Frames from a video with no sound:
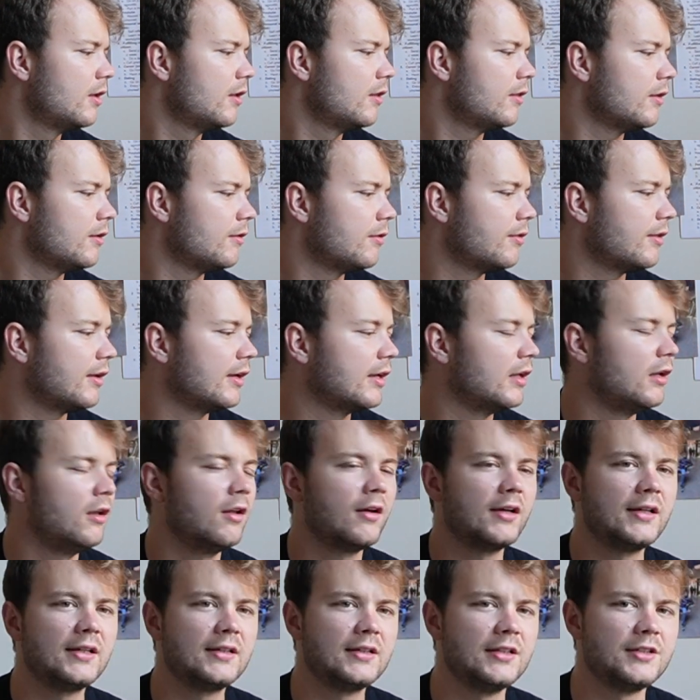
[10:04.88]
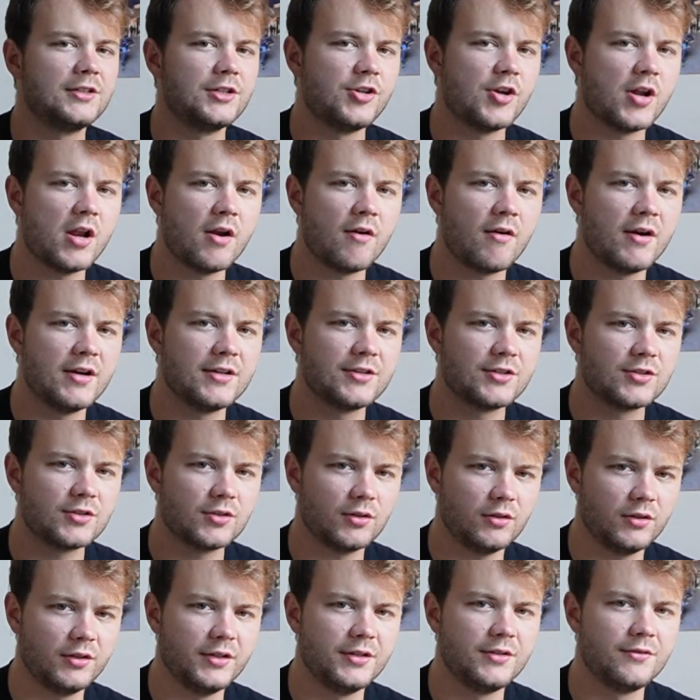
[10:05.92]
that you think are likely to generate
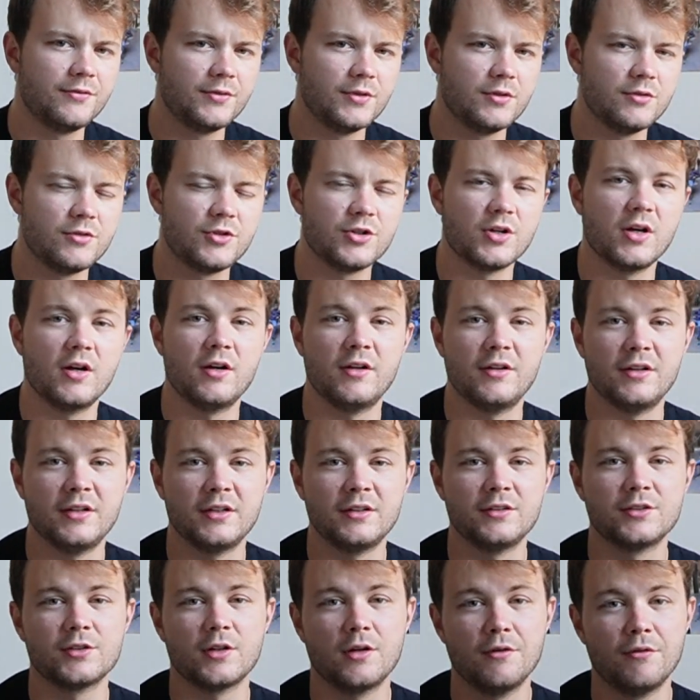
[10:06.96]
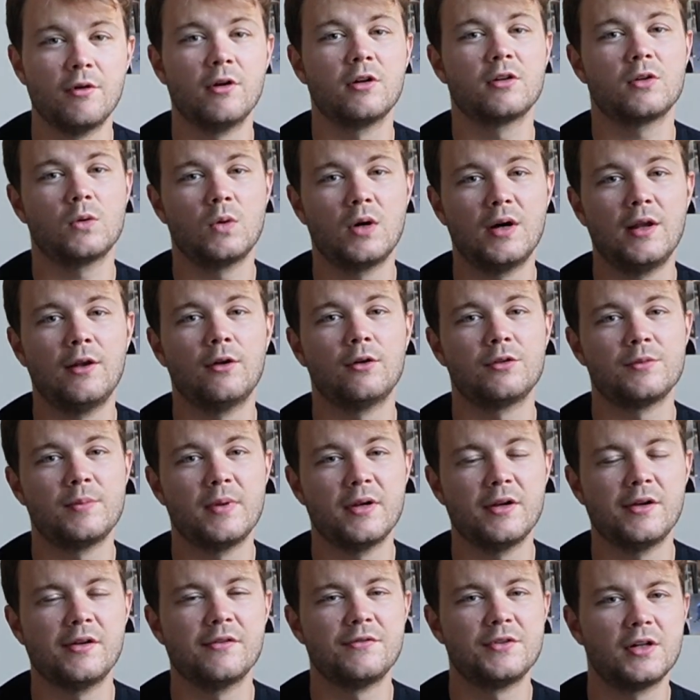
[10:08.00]
solid future earnings over quite a long
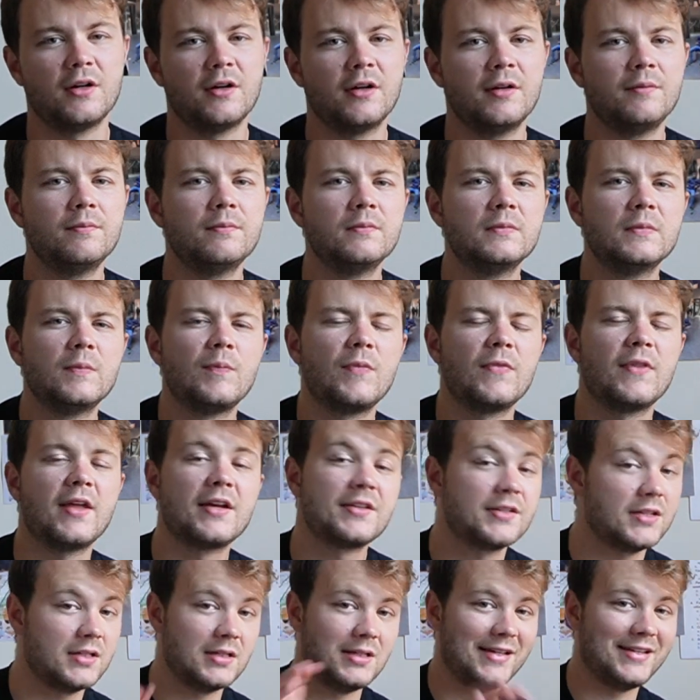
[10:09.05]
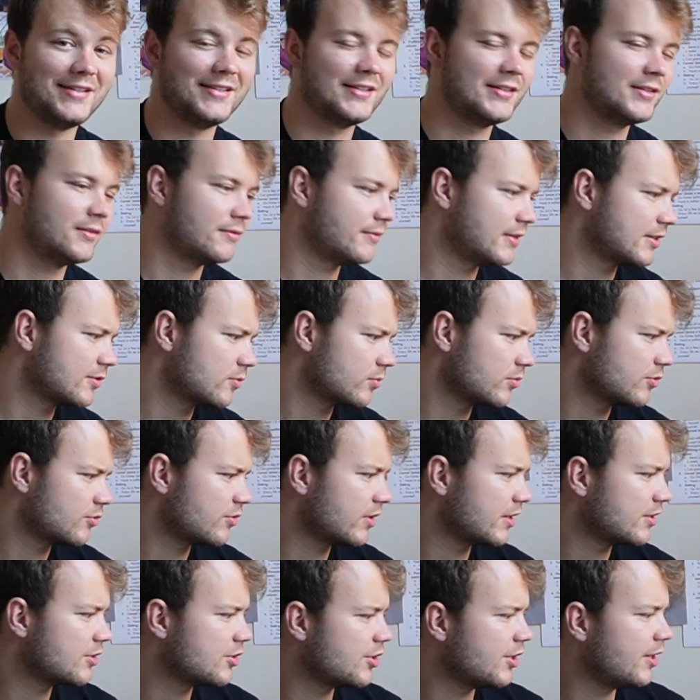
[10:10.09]
period of time. That's his latest investment
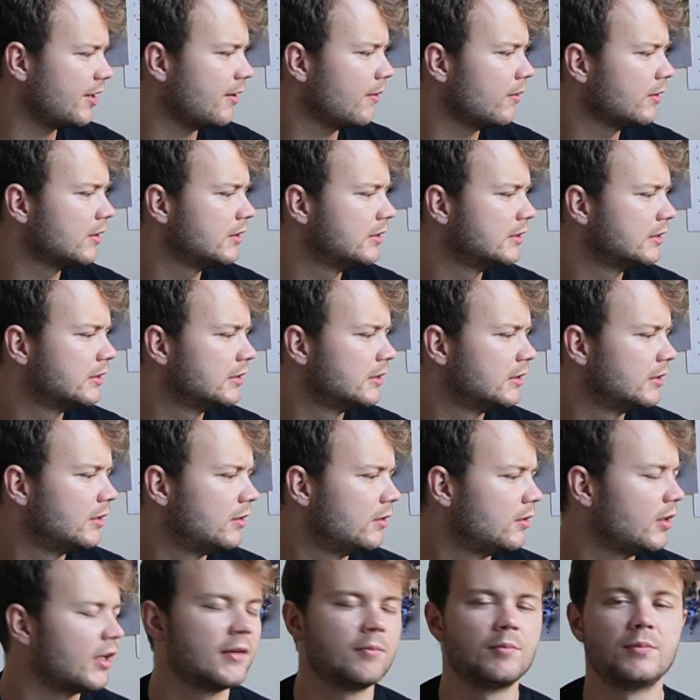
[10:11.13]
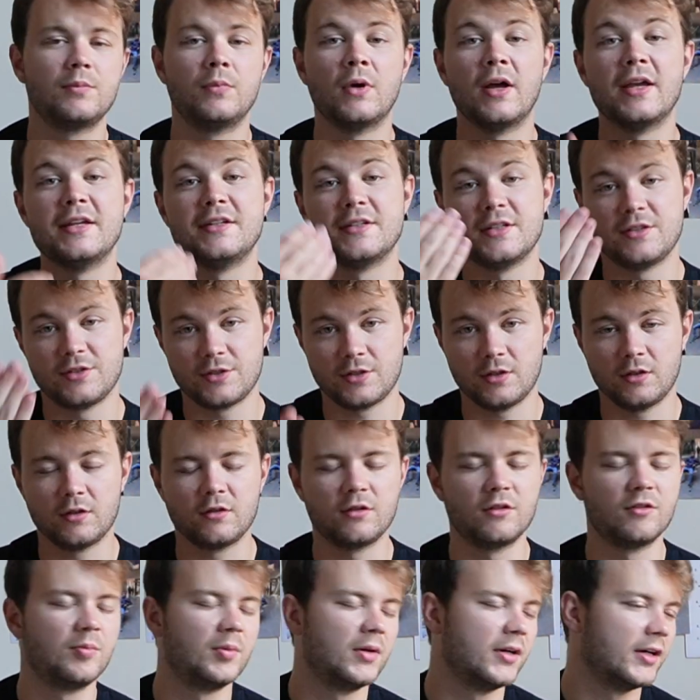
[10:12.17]
strategy. But he did start
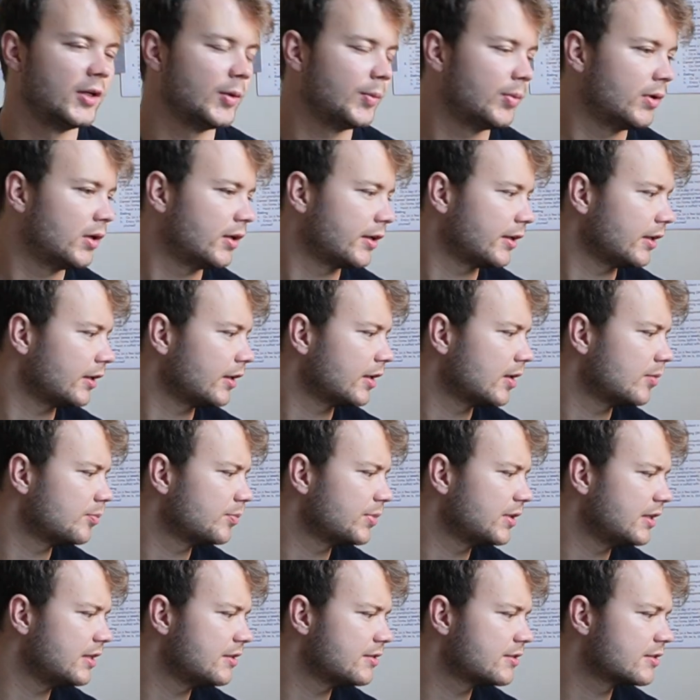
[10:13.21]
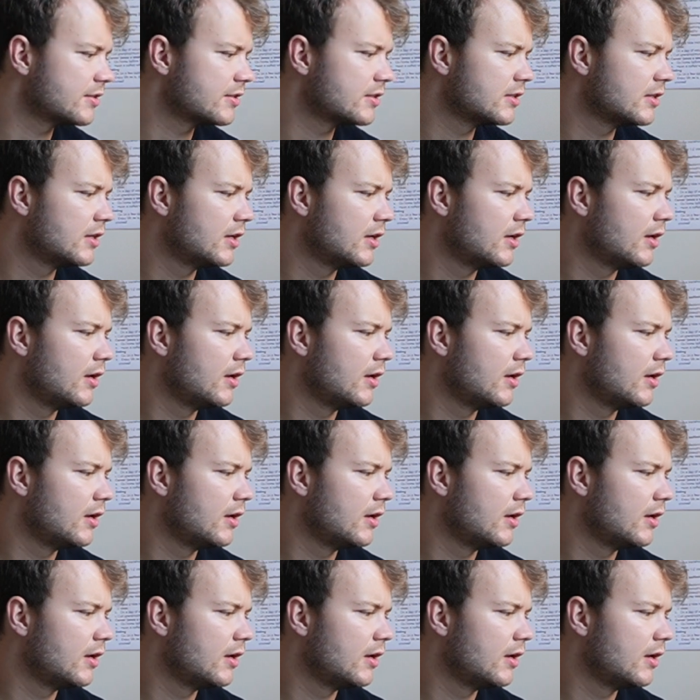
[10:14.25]
off buying bargain companies,